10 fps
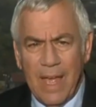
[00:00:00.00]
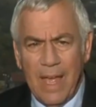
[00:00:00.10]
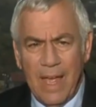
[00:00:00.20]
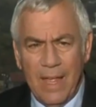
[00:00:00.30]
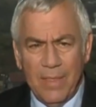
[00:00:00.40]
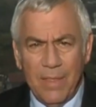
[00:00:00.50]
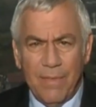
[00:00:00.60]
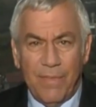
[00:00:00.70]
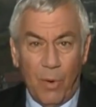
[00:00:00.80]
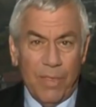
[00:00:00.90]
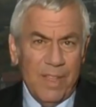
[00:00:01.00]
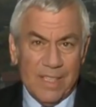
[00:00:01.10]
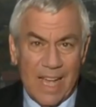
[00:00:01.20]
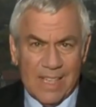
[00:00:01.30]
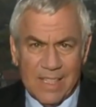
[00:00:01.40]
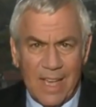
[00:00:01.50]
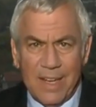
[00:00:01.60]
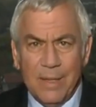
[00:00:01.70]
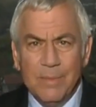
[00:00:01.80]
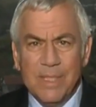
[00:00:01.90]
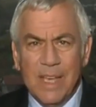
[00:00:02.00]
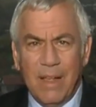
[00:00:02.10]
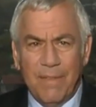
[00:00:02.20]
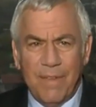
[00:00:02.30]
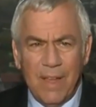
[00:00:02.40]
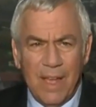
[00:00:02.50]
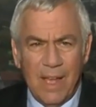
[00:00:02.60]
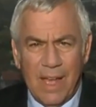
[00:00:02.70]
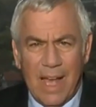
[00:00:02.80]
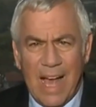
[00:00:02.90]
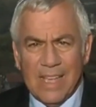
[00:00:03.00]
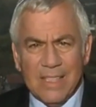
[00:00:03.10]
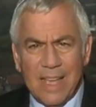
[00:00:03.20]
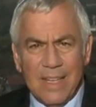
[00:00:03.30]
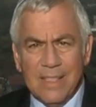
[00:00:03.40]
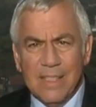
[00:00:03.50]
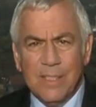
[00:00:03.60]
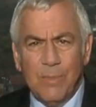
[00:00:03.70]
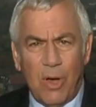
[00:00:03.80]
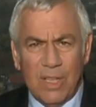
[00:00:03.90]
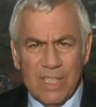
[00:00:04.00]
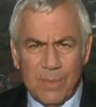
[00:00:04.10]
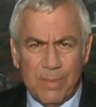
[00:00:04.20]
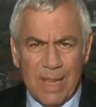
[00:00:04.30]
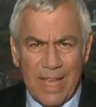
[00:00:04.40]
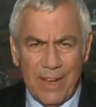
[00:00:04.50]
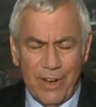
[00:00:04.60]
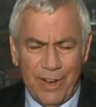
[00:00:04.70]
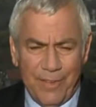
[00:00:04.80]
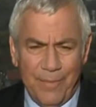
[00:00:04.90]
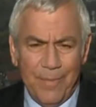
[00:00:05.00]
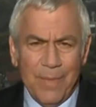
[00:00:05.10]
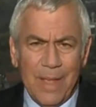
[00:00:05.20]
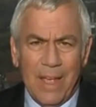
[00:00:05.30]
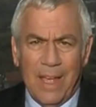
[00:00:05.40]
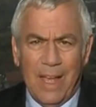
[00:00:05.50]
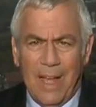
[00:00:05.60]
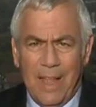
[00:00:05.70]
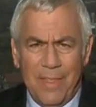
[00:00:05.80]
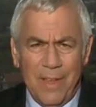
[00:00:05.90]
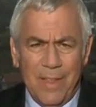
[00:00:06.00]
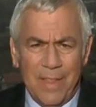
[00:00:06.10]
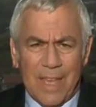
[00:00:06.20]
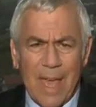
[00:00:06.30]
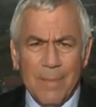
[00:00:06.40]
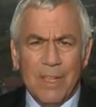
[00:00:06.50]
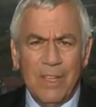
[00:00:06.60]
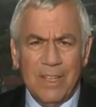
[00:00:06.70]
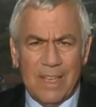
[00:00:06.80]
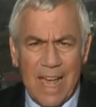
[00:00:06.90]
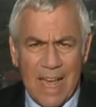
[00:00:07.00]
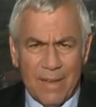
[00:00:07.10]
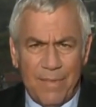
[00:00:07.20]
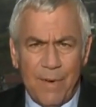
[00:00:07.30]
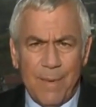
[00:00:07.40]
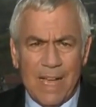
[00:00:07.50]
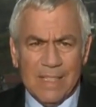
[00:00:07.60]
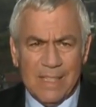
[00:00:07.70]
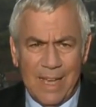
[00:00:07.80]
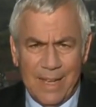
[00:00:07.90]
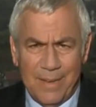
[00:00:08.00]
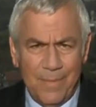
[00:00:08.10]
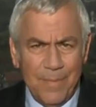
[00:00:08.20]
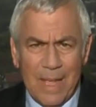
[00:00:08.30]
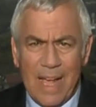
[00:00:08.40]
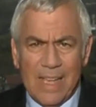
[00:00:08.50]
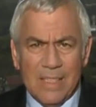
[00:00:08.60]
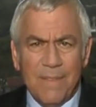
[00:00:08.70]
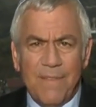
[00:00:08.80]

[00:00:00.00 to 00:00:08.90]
and the fourth is Assad himself. Assad is the smallest player here. The chemical attack from Assad has the